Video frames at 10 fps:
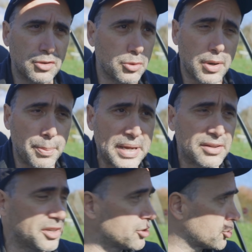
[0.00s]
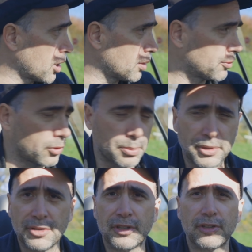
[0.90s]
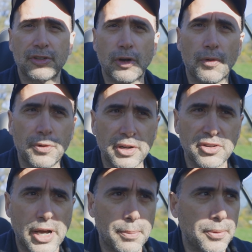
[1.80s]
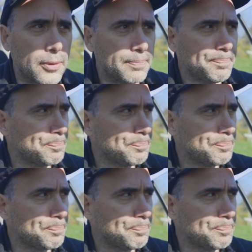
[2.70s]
do an amazing job for a business. So, for example,